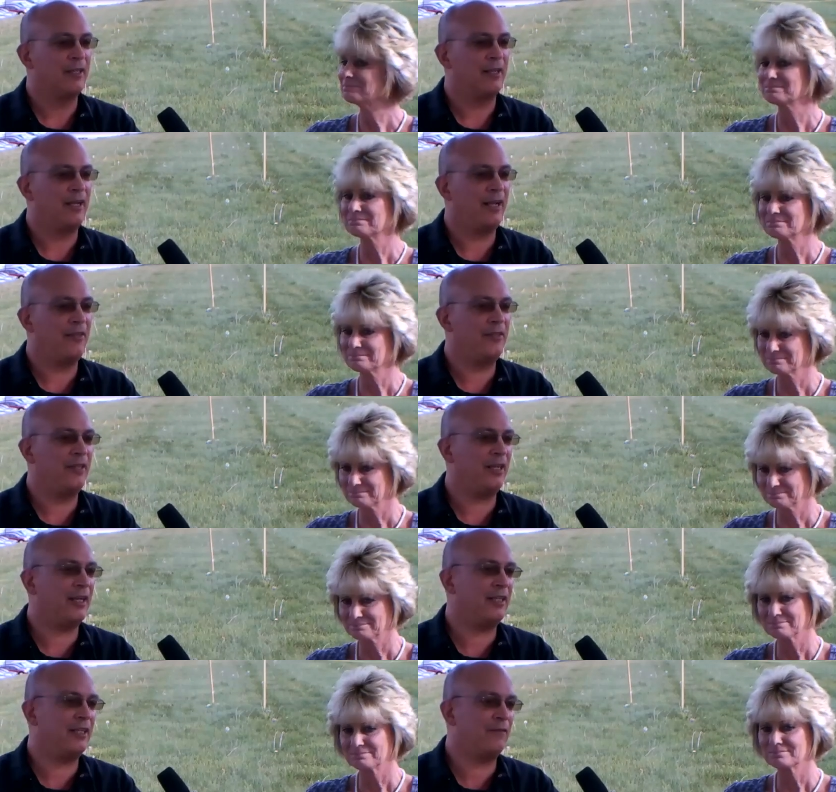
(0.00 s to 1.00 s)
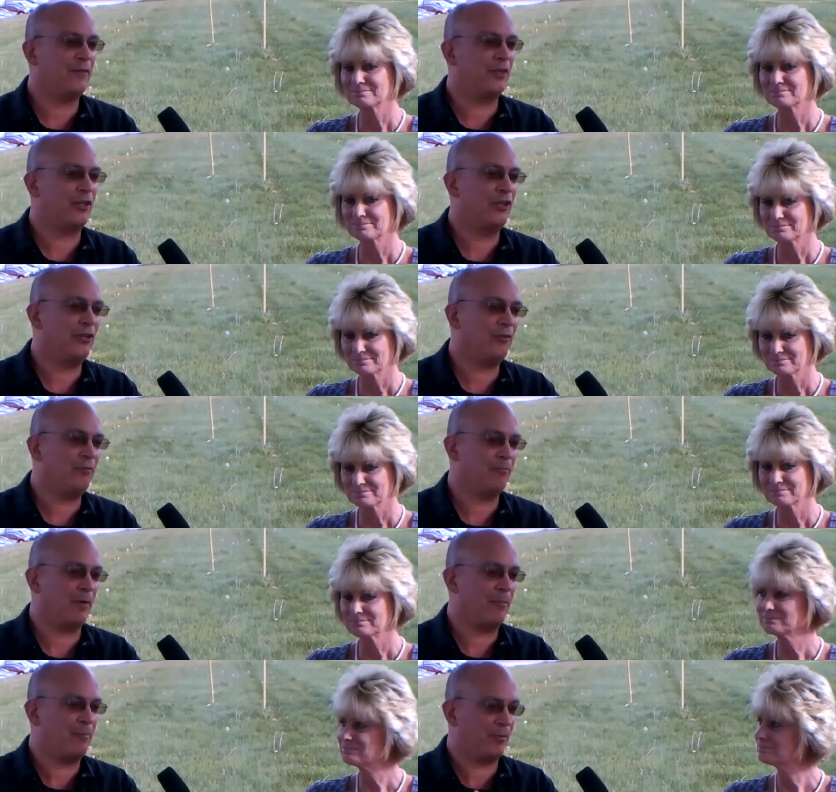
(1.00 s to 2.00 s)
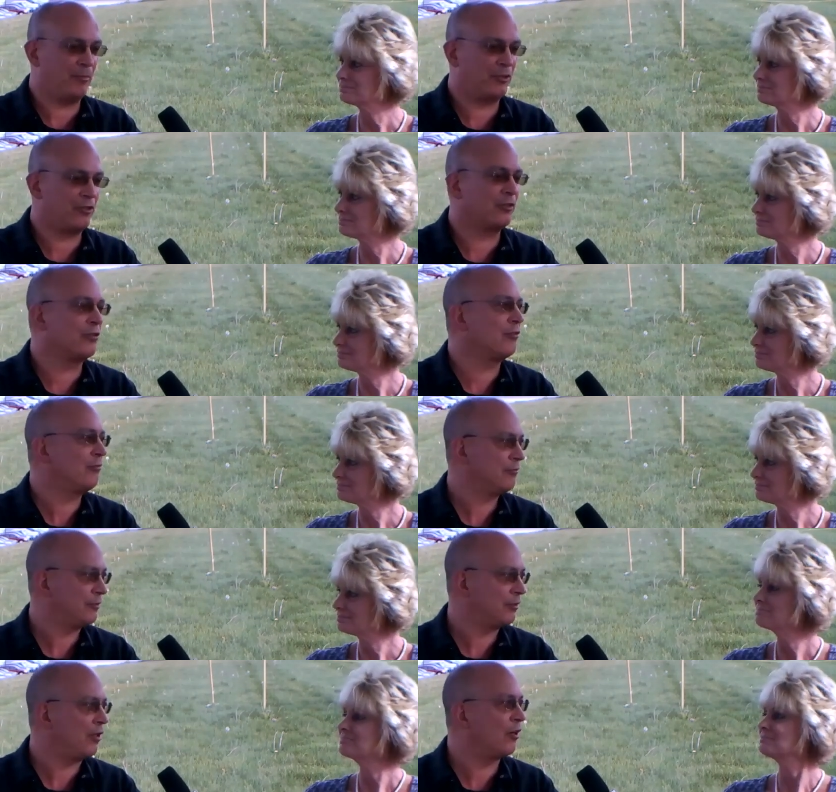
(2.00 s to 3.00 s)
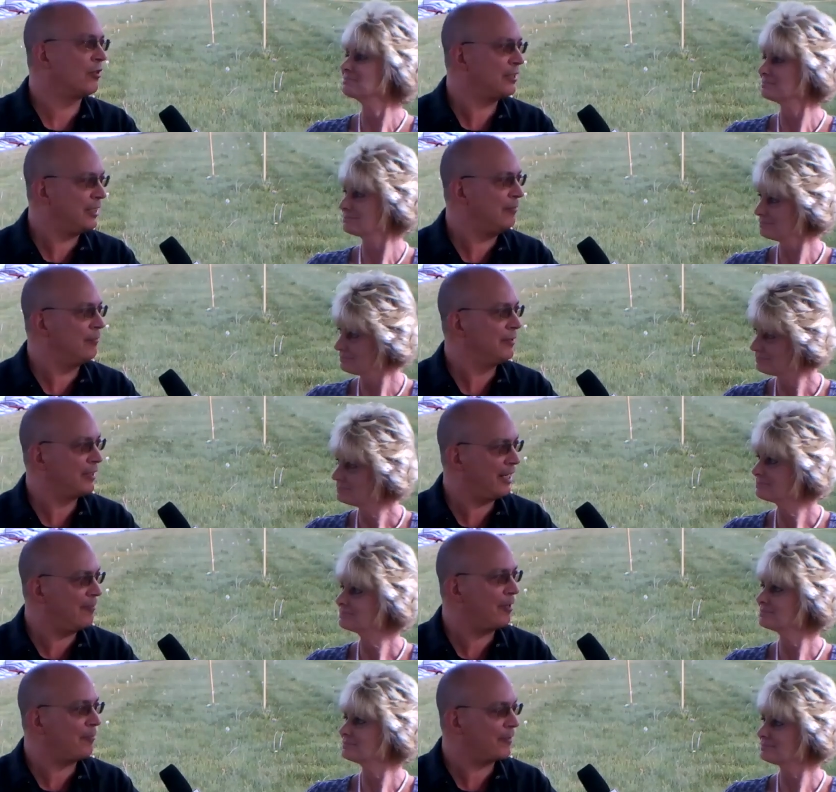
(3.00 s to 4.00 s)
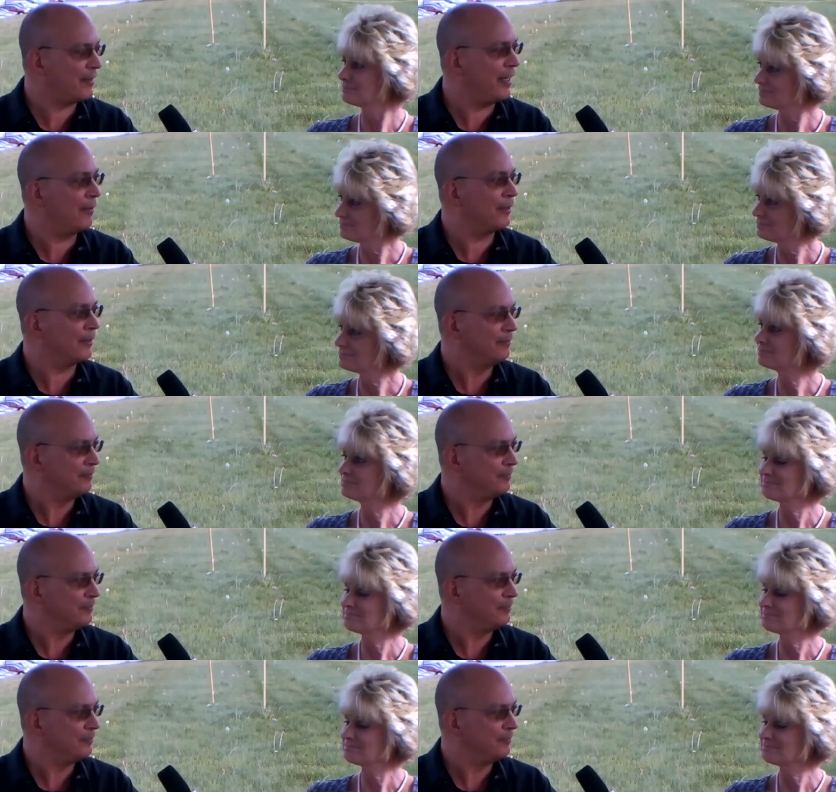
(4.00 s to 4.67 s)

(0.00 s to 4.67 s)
Speaker 1: And the idea for The Cure, my publisher art team came up with that one.